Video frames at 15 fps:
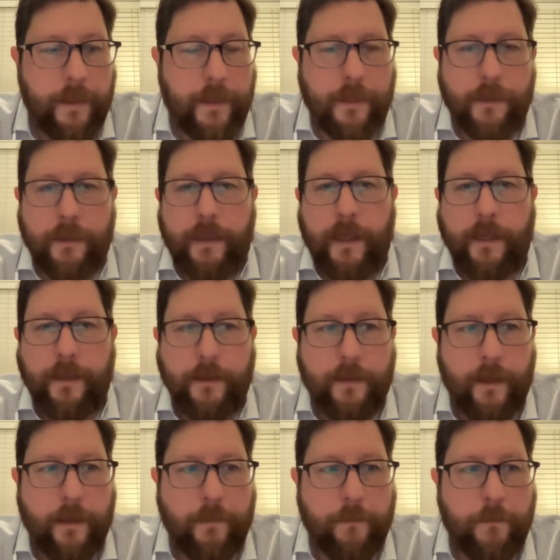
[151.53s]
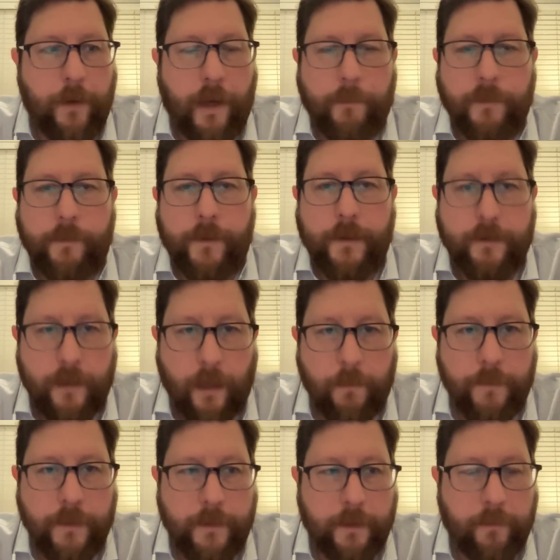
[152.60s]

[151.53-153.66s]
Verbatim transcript: indicating that Mohammed bin Salman,